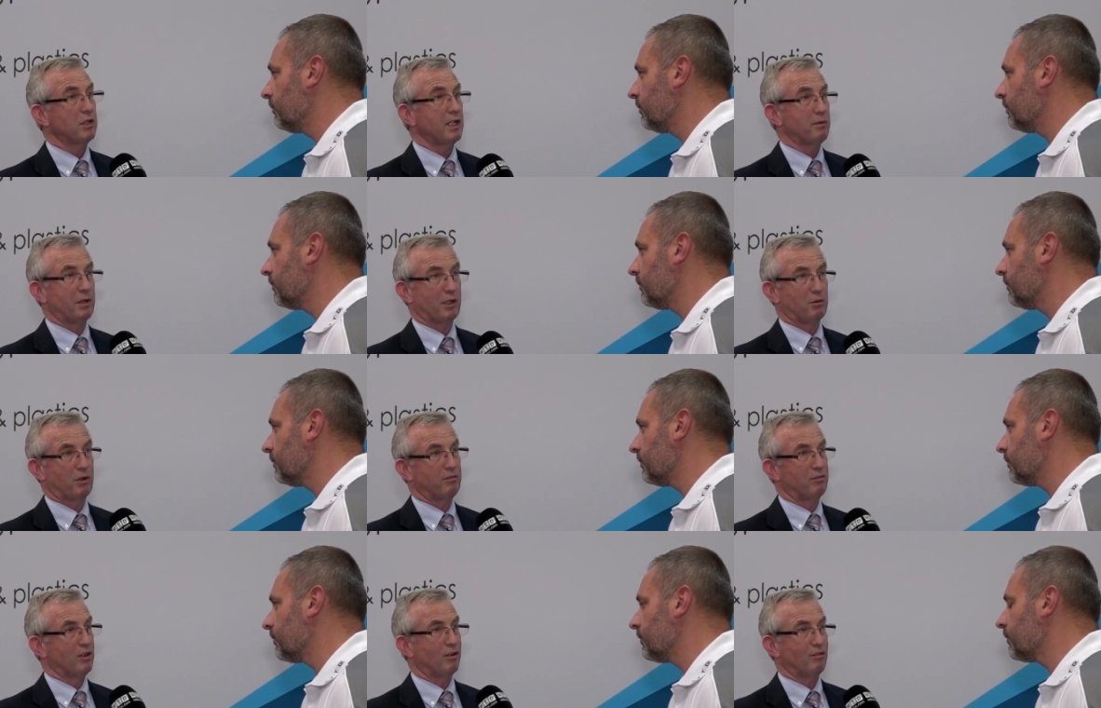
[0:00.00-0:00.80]
Speaker 1: limit.
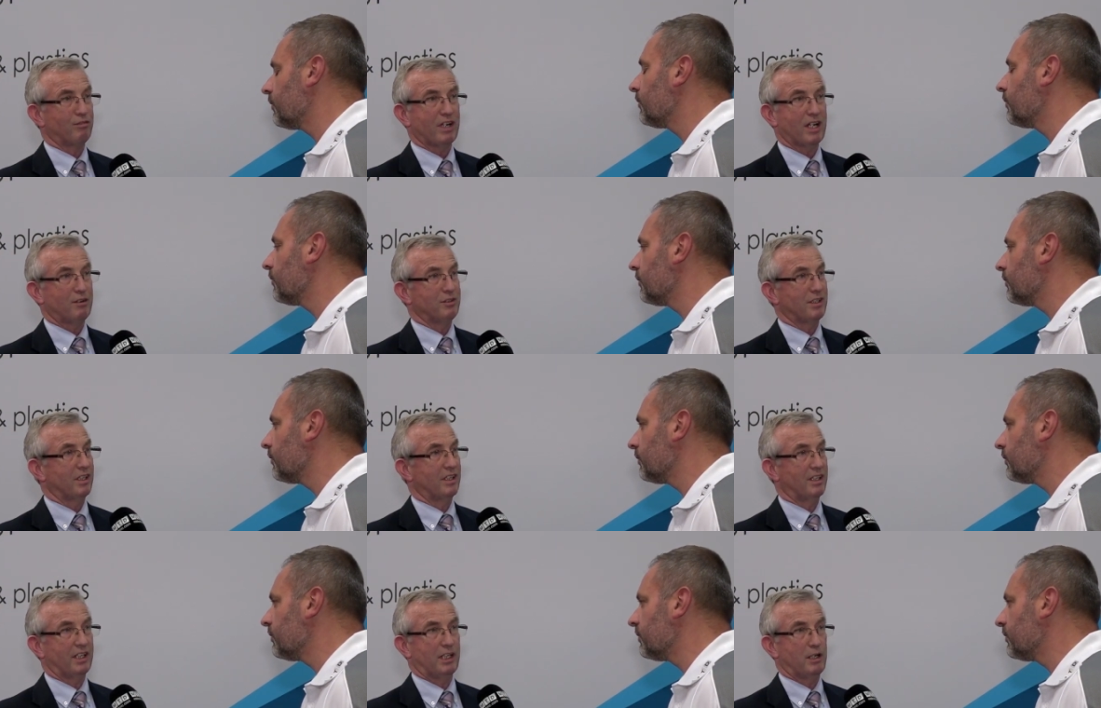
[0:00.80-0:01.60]
We've not found
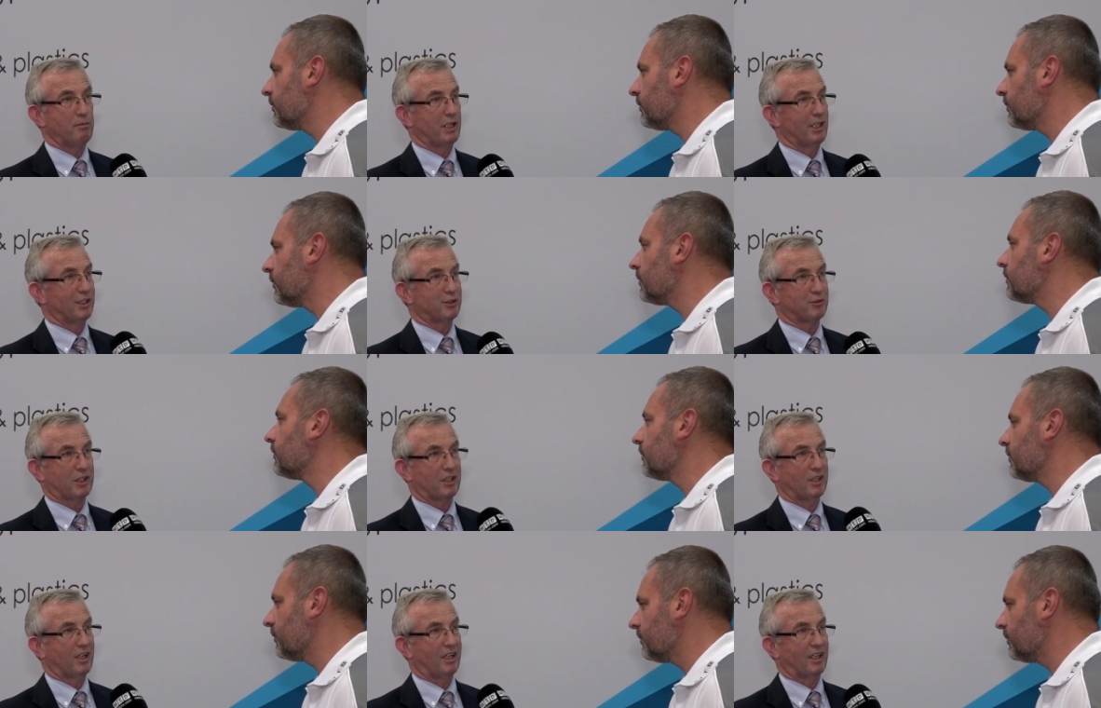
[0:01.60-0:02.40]
a, a limit as
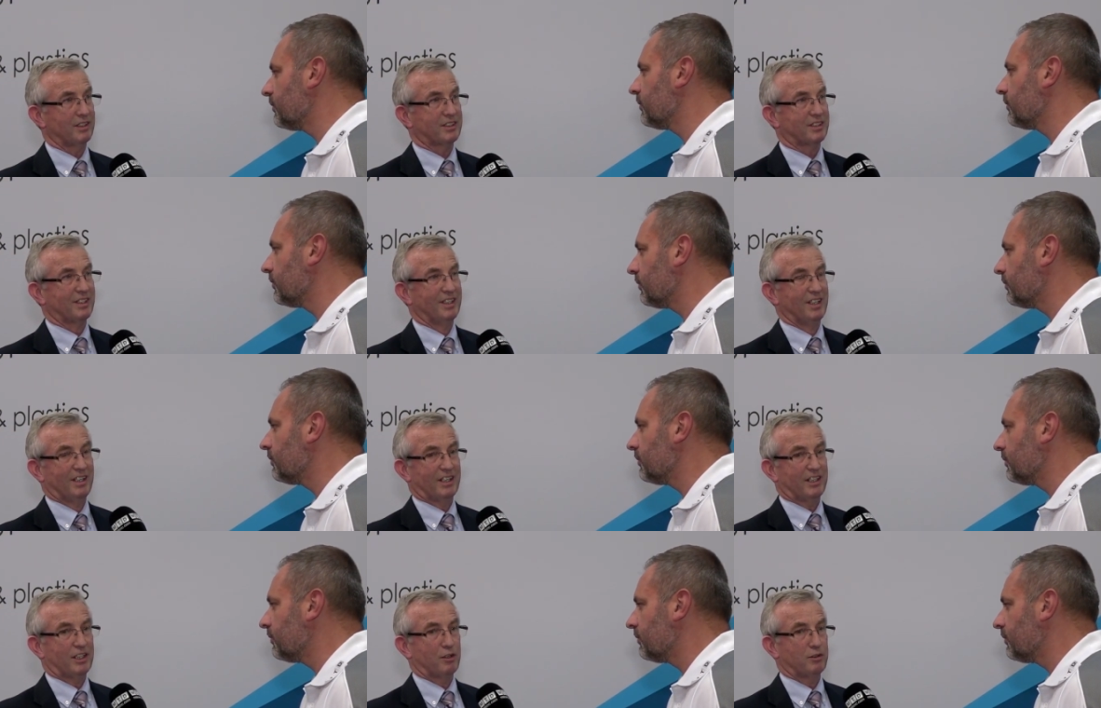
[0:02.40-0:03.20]
regards,
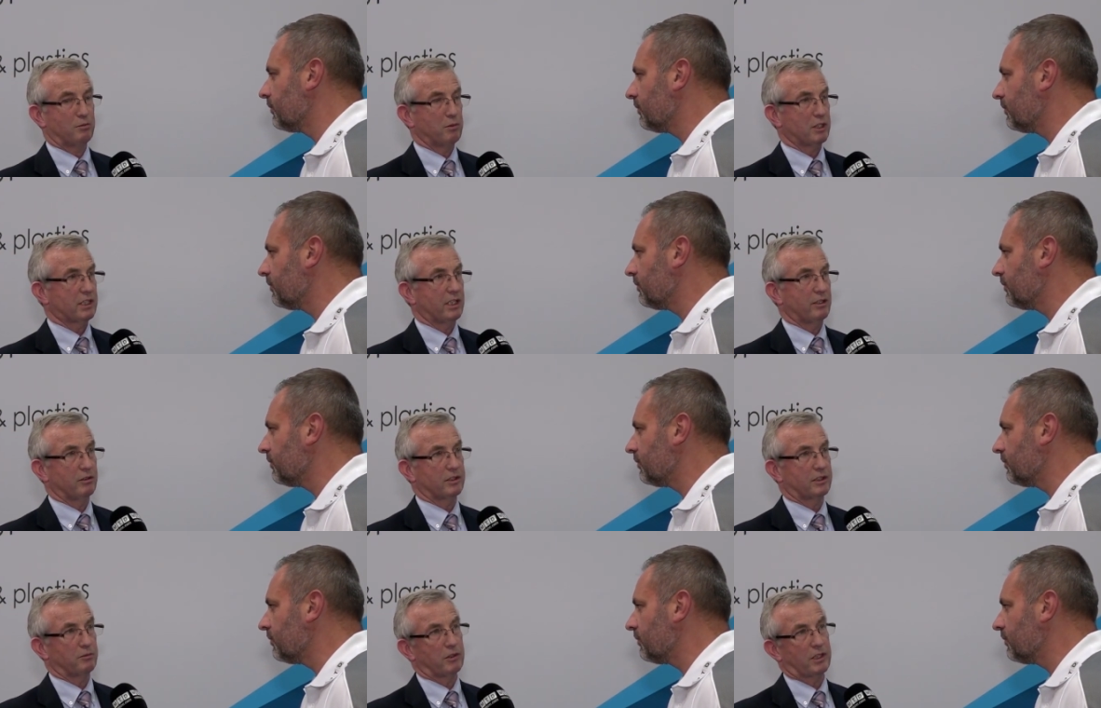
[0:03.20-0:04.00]
you know, the
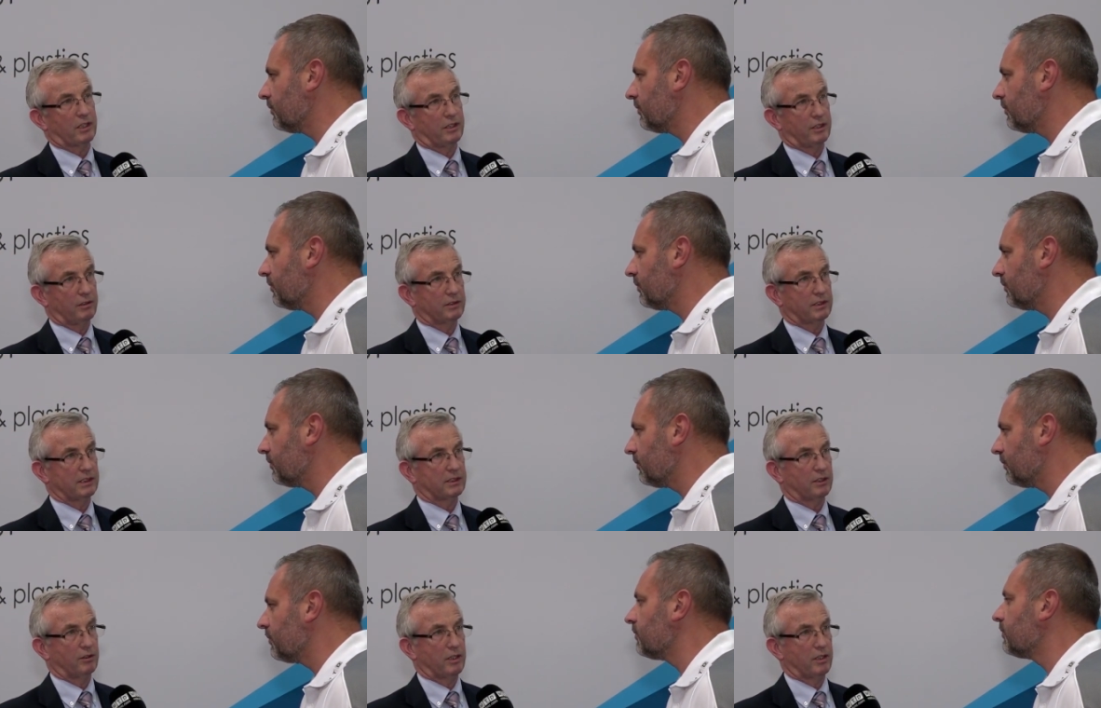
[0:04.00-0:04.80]
materials that we can use
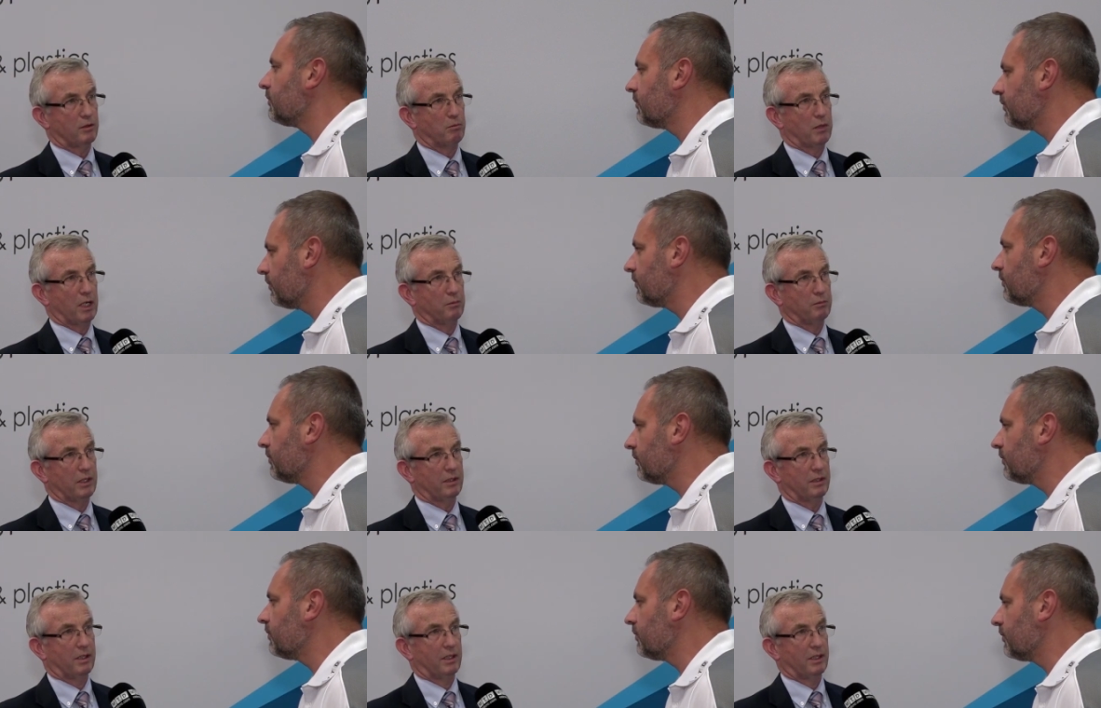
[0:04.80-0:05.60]
this on at the
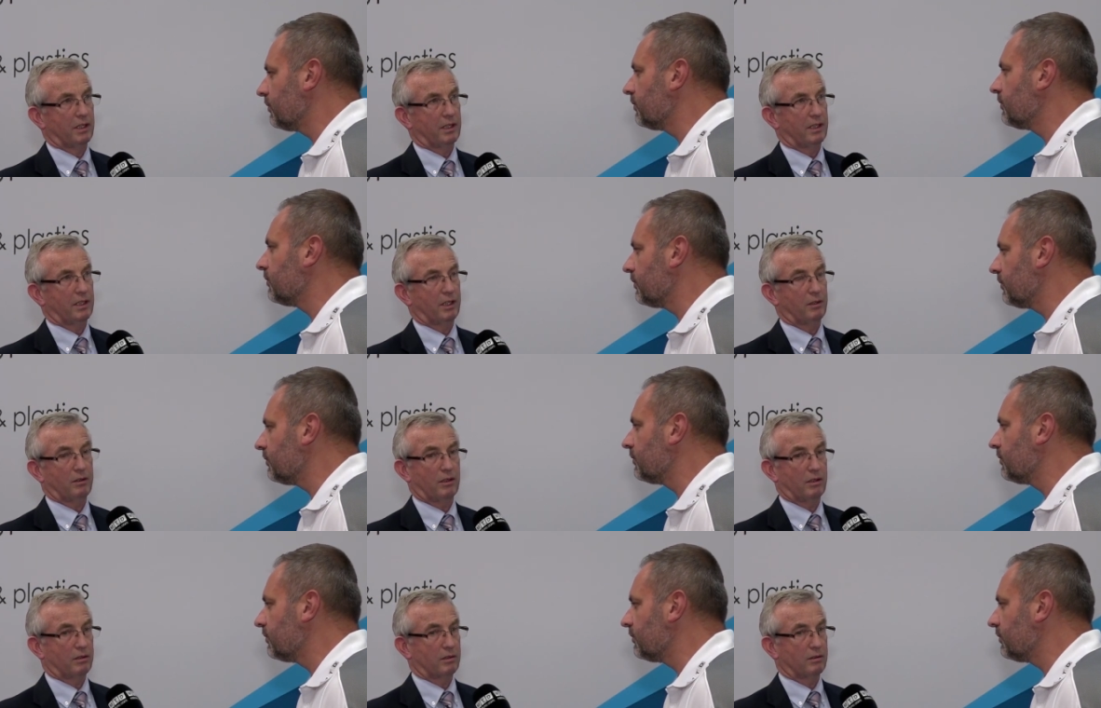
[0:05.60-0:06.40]
moment. You
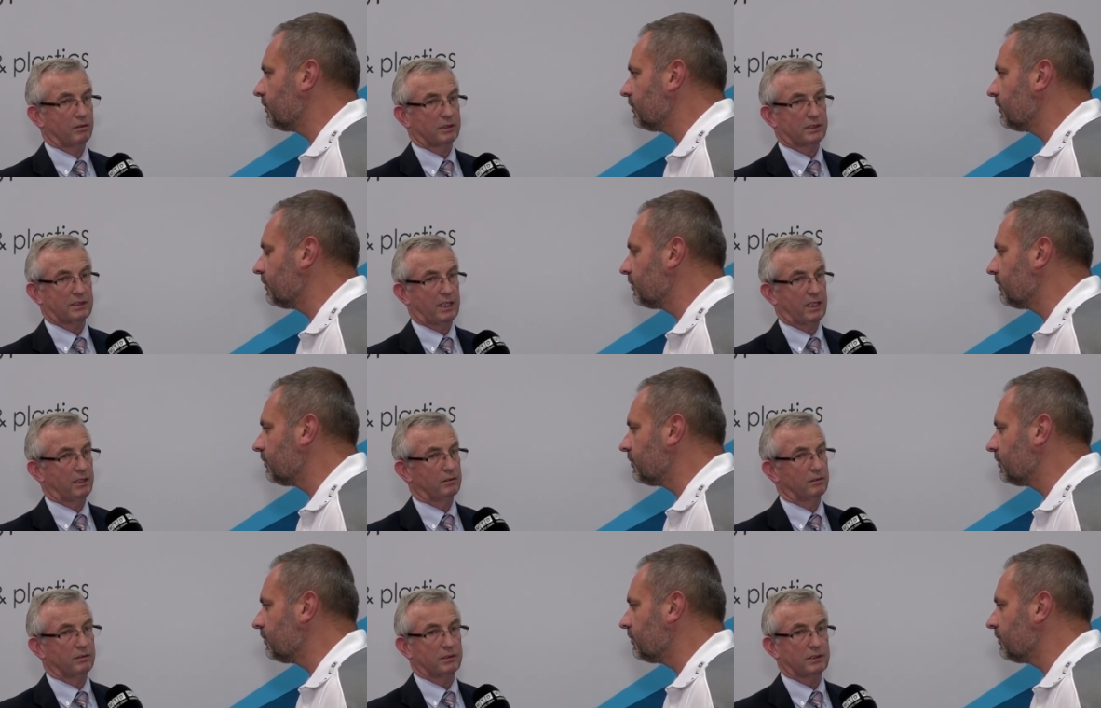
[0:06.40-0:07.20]
know,
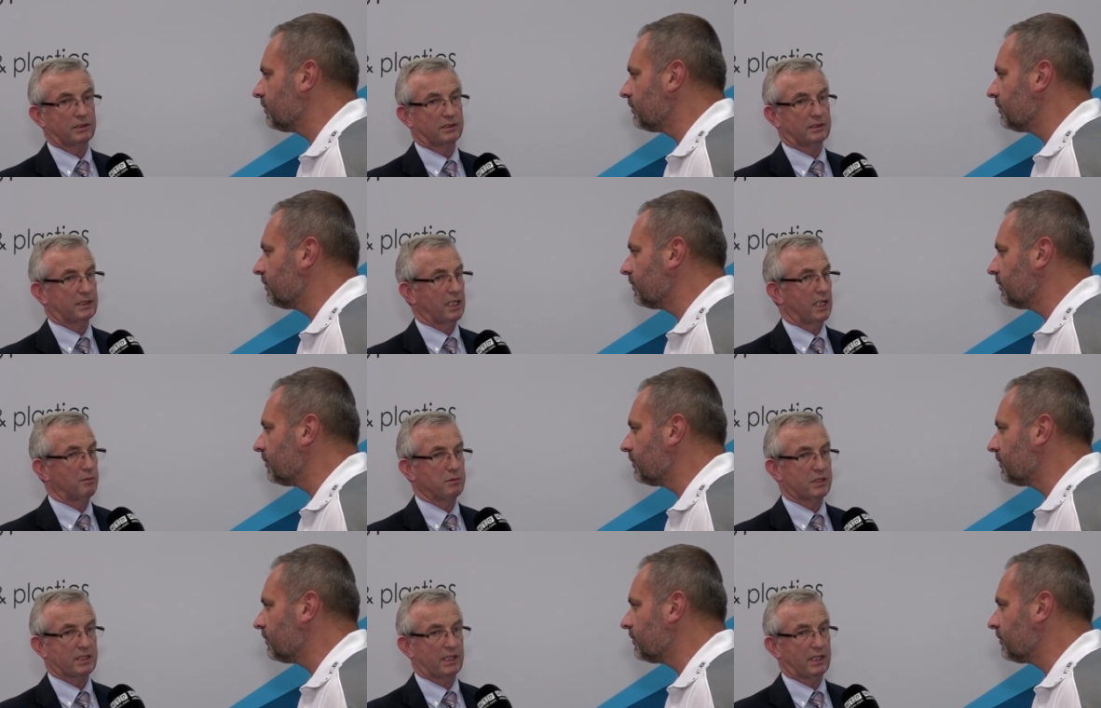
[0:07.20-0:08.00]
steels,
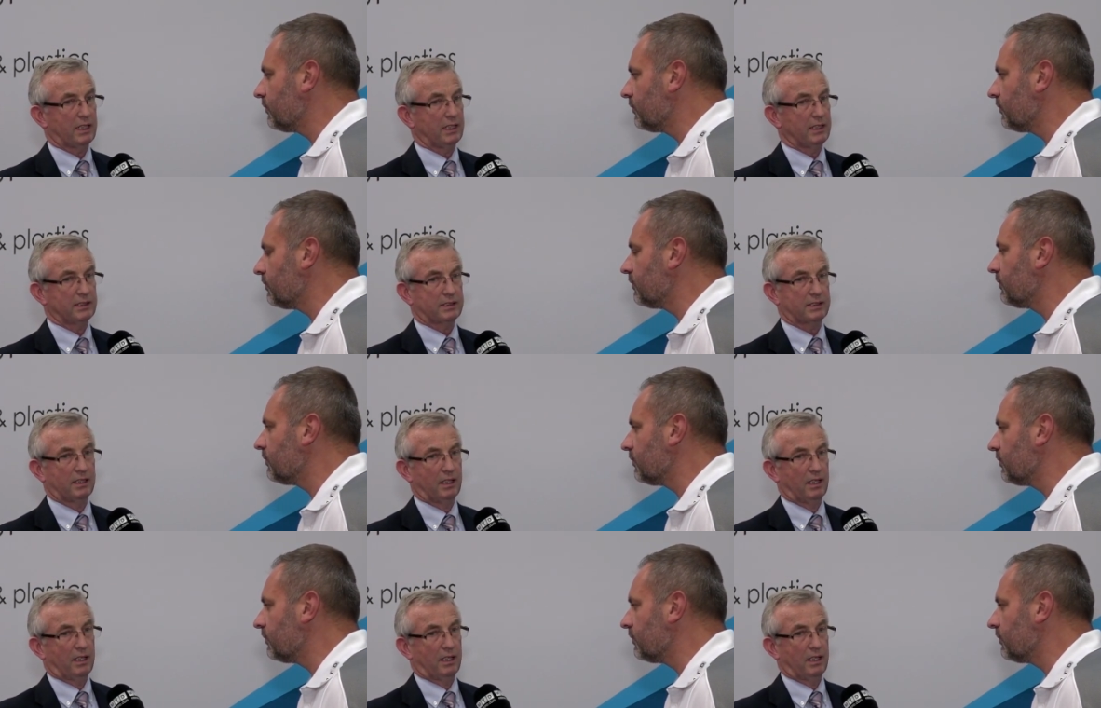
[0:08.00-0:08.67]
CMCs,